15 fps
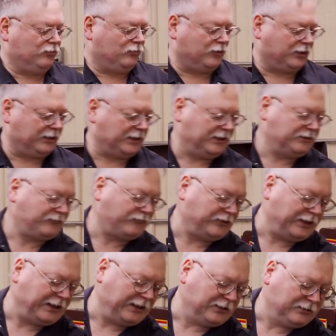will work nice for
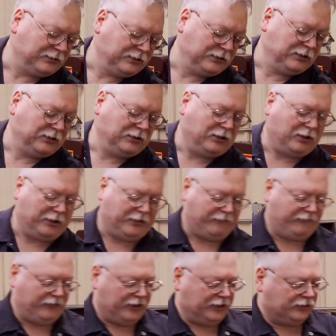that. On the
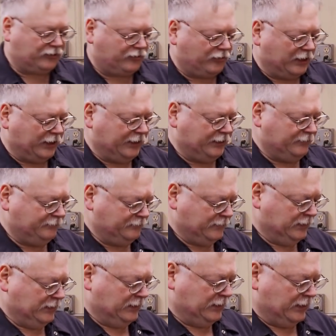finish grind,
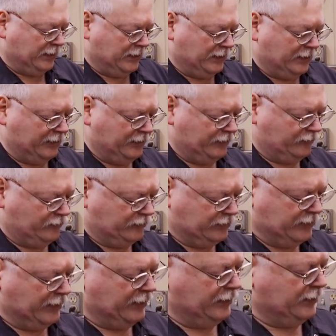this one's
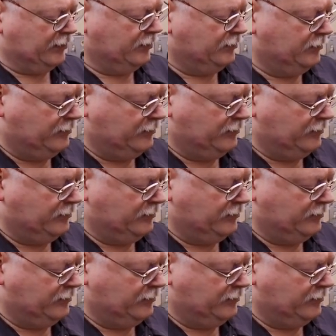kind of